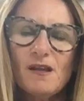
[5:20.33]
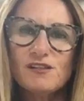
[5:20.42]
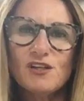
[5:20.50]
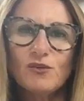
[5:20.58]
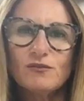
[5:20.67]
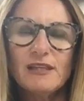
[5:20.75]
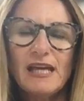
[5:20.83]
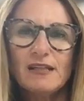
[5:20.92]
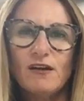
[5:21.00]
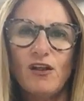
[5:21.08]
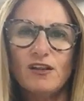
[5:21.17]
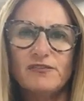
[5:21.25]
don't
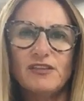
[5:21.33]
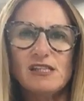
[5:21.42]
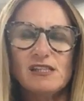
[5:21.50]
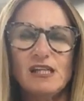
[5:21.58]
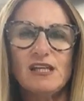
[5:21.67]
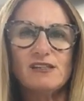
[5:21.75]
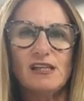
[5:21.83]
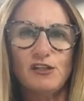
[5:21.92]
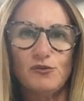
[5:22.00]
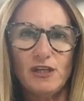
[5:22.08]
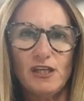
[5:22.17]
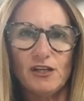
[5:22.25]
let all of these things that
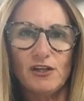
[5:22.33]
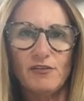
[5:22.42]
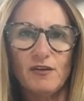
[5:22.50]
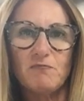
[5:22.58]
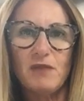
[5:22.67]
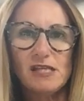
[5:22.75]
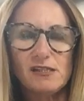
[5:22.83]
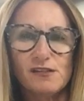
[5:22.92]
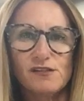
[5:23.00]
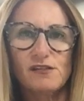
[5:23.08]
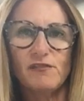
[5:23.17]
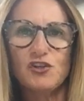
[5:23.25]
you hear, the
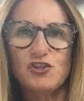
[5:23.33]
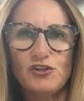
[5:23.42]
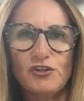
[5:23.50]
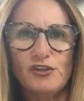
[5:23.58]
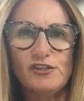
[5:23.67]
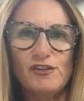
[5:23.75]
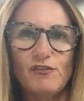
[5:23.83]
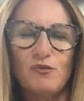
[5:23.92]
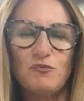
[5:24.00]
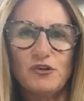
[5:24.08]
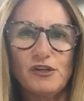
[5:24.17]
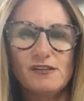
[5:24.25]
musts and the shoulds and the
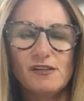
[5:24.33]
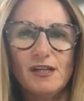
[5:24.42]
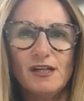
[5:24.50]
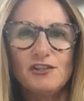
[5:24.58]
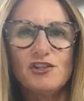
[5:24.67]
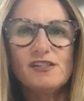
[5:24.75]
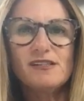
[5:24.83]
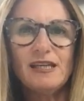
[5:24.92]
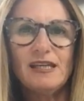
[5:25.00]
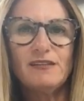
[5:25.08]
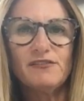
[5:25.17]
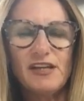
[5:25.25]
woulds, just
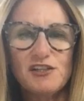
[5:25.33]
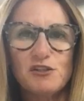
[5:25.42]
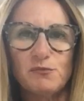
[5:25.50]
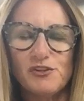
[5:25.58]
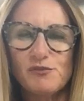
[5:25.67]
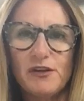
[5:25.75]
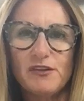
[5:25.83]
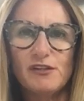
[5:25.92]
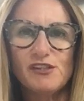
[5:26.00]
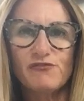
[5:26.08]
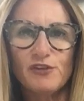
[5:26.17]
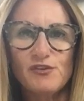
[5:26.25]
eat vegetables, whether
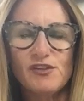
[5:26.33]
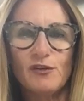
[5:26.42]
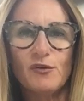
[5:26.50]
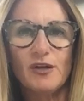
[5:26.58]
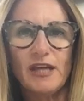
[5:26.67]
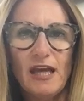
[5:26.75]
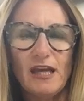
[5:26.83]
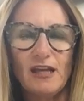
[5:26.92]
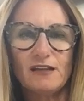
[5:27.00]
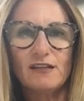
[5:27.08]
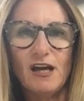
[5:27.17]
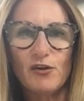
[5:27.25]
it's frozen,
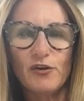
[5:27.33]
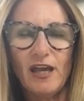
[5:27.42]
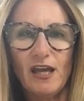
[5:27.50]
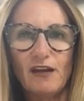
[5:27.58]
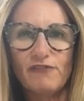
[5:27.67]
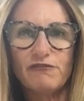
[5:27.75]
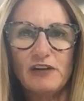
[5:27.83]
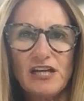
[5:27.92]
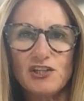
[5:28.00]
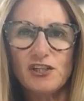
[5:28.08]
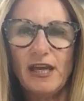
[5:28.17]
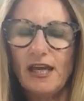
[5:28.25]
organic, non-organic,
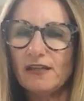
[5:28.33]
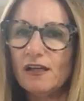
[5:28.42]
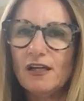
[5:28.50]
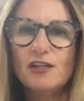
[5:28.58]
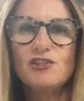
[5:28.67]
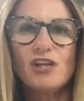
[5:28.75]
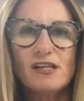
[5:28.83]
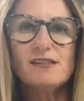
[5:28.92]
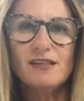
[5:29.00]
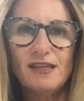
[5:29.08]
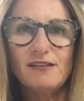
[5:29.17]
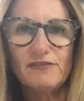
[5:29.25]
fresh, canned. Just
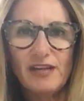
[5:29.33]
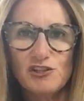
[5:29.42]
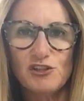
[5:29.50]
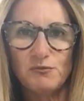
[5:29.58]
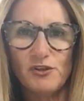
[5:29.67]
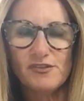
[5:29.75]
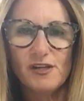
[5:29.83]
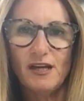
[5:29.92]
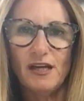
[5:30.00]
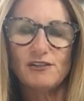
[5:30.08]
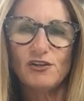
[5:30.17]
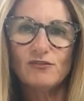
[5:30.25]
eat vegetables,
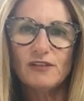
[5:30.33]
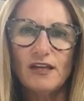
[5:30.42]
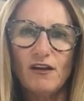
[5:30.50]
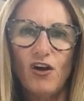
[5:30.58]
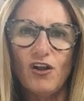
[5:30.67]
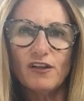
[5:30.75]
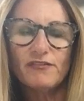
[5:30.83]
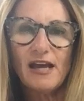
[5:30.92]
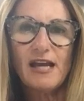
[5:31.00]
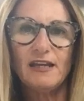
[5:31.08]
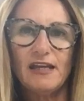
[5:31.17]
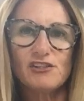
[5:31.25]
and don't let all of
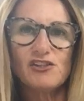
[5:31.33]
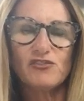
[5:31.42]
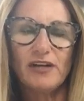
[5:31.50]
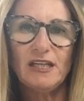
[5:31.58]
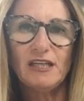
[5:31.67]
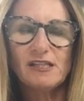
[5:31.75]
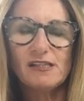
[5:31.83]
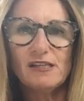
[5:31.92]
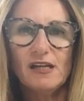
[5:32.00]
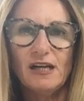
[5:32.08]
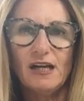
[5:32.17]
that extraneous